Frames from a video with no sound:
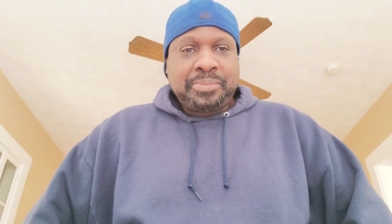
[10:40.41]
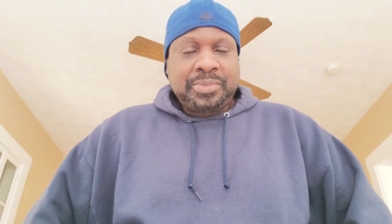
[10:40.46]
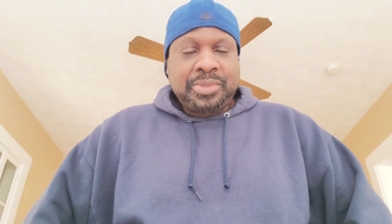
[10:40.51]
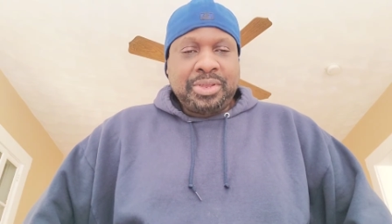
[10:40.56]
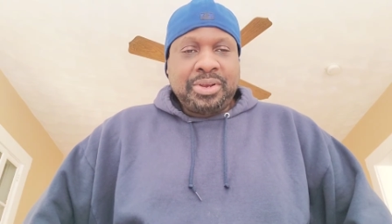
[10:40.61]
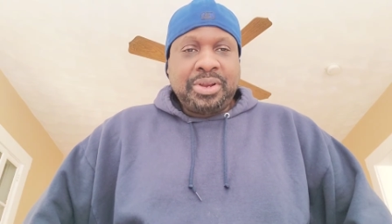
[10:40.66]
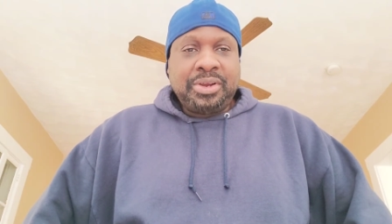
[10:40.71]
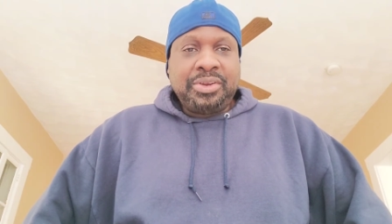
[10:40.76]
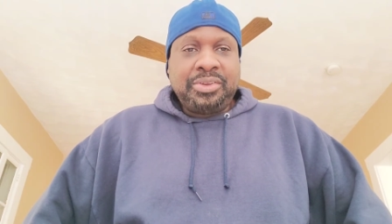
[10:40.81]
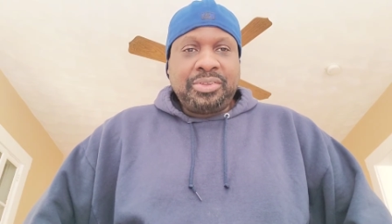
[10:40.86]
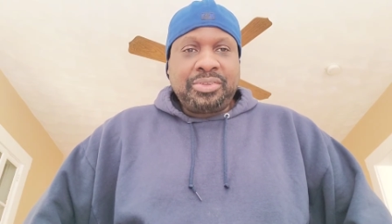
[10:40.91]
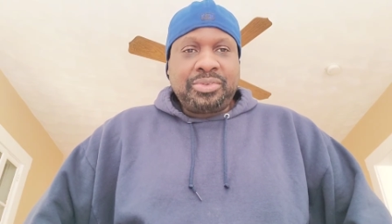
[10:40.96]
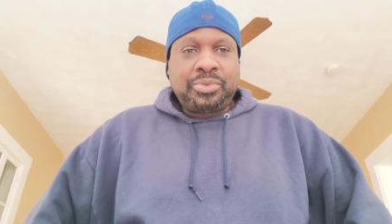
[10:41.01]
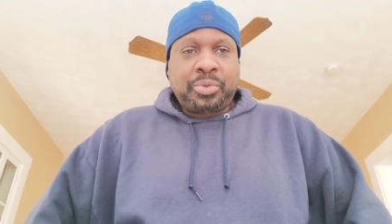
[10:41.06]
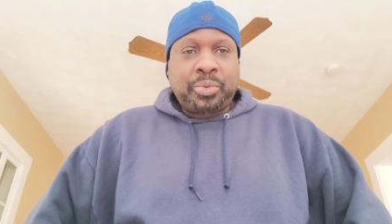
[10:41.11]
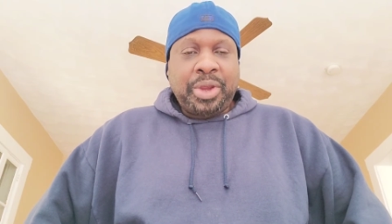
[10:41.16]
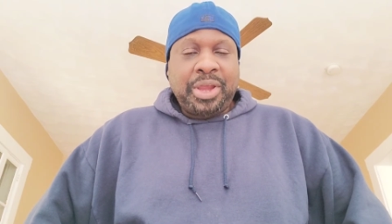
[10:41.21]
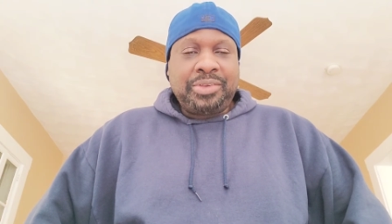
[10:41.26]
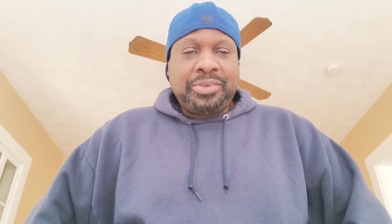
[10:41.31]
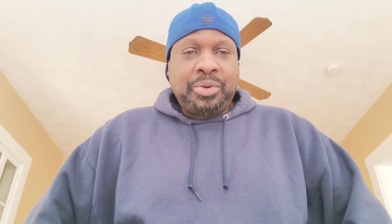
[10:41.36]
and all these
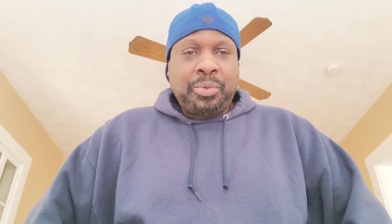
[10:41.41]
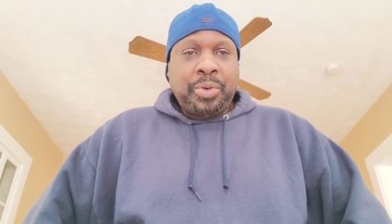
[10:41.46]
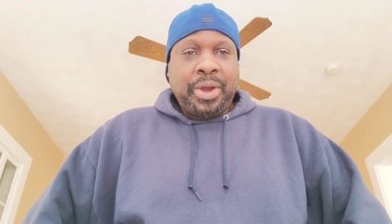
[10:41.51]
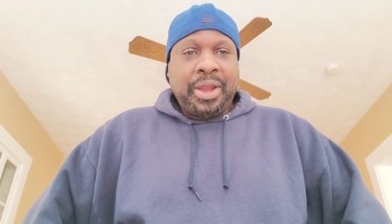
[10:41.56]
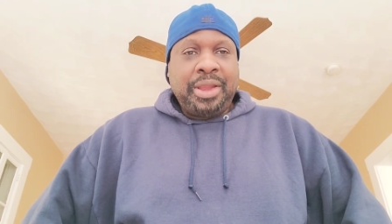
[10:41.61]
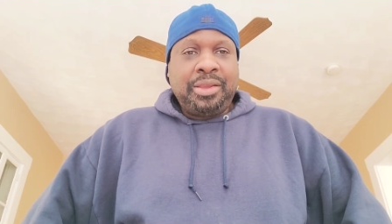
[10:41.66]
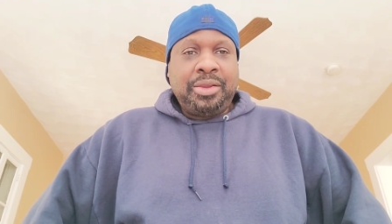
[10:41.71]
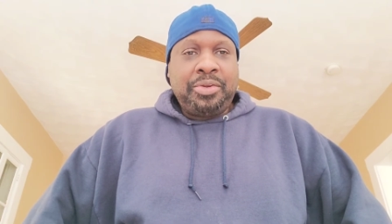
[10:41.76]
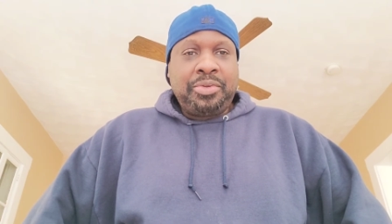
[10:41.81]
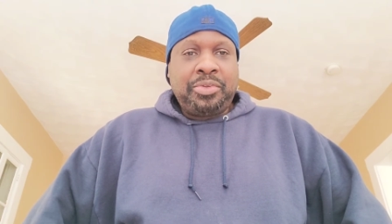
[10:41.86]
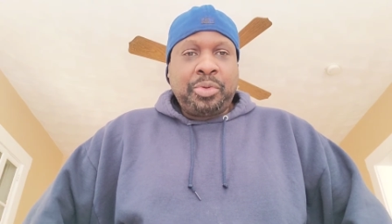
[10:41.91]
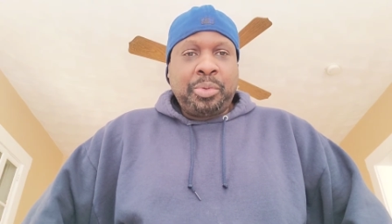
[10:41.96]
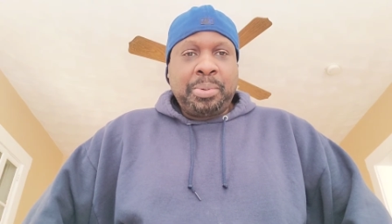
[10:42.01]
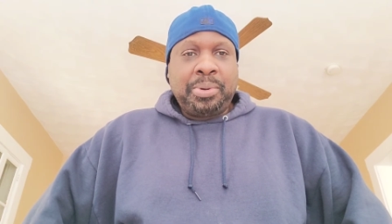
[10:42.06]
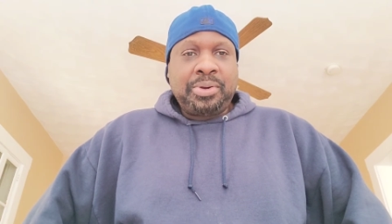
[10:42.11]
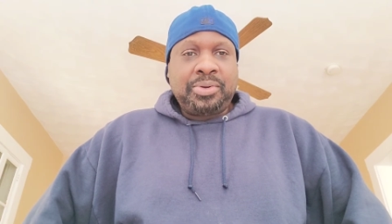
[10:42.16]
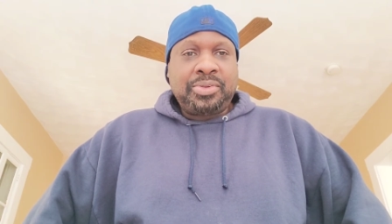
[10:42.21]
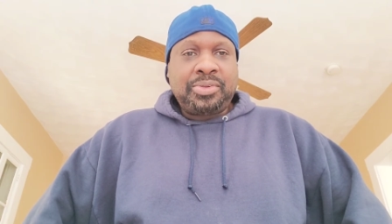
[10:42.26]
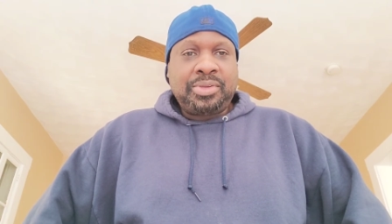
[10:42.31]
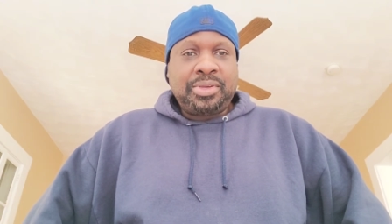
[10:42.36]
crazy white YouTubers.